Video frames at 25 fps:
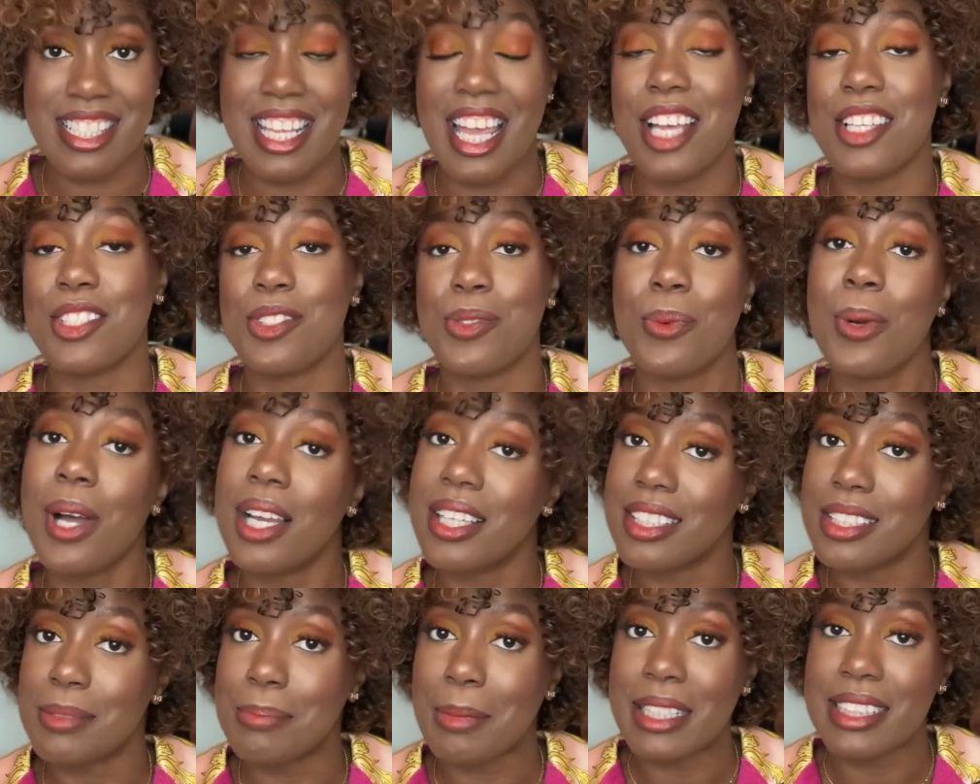as well
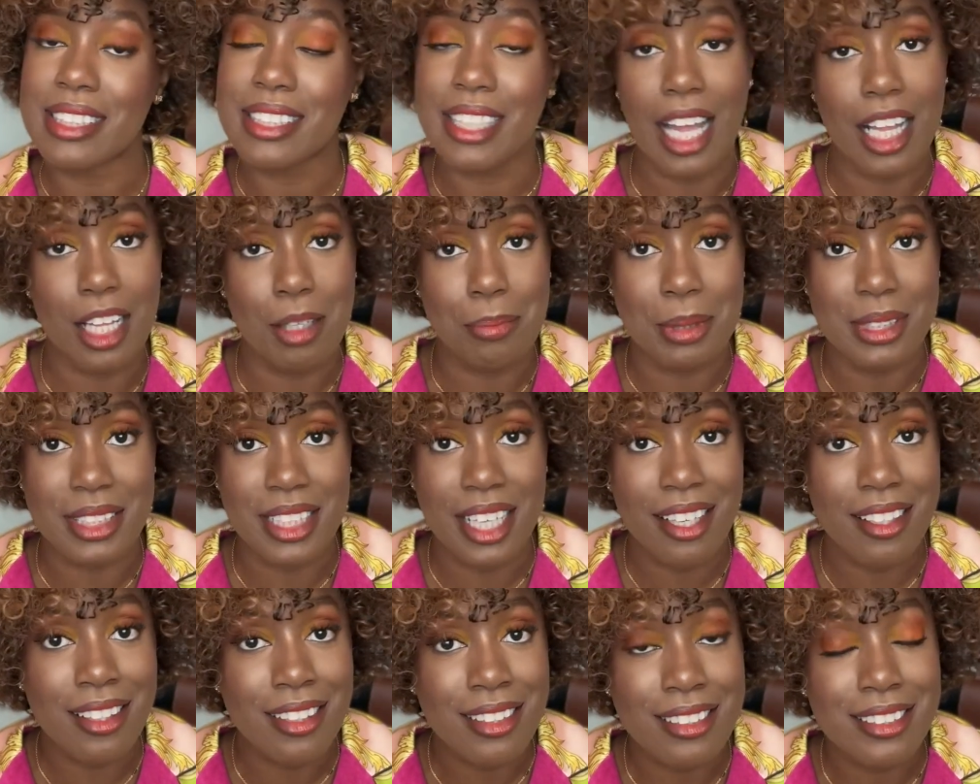as my scalloped
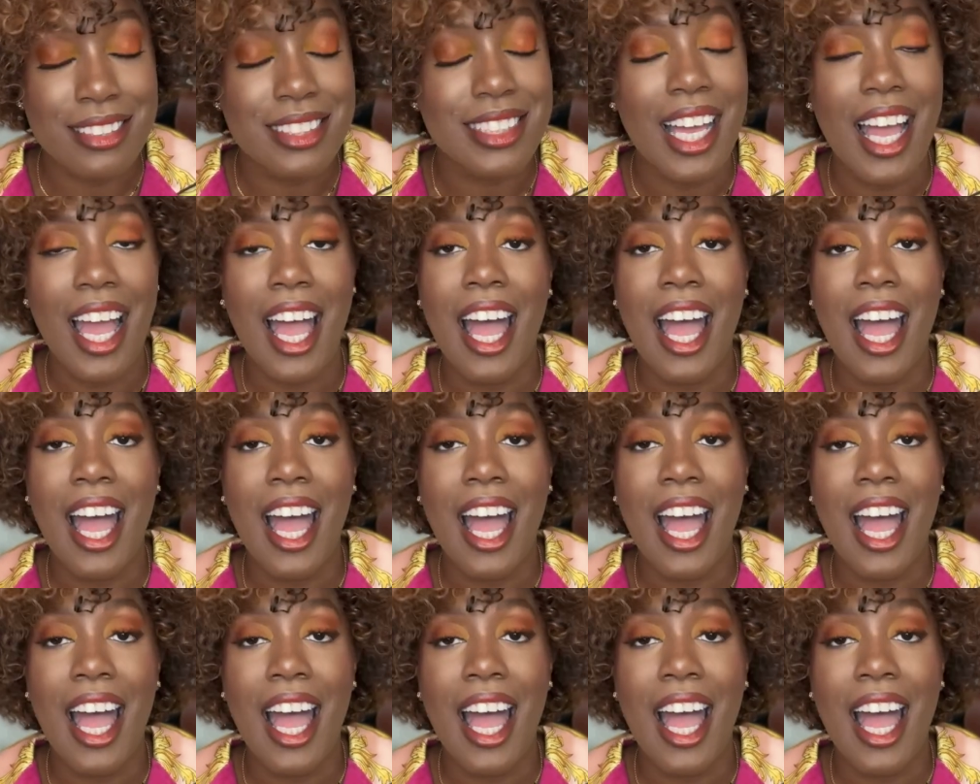potatoes.